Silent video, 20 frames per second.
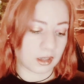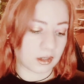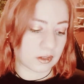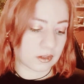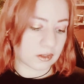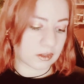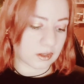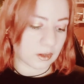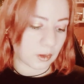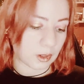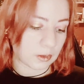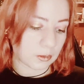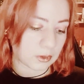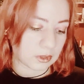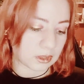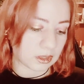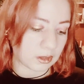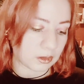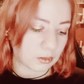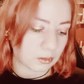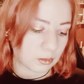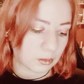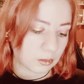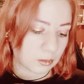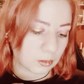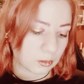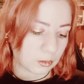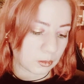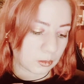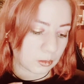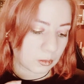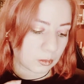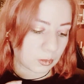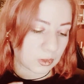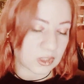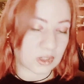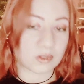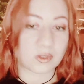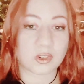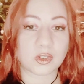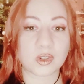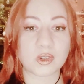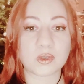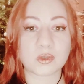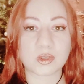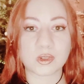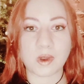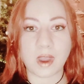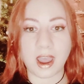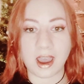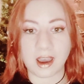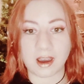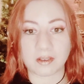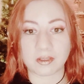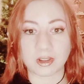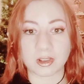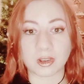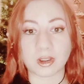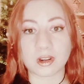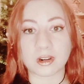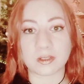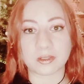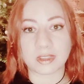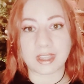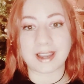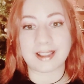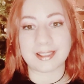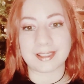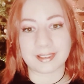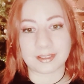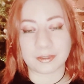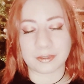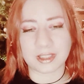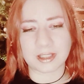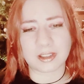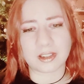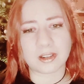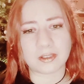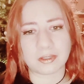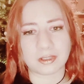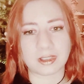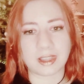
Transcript: So I really wish for you to have a lot of that feeling of